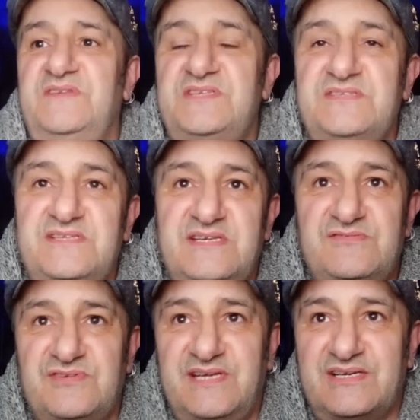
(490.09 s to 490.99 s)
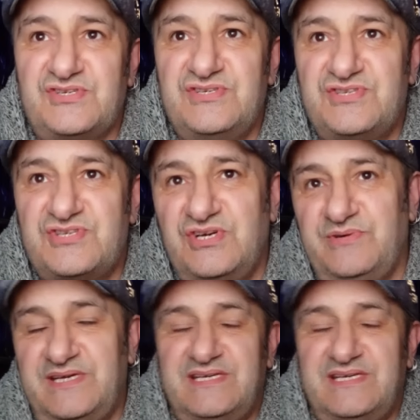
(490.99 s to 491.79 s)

This is his introduction to it.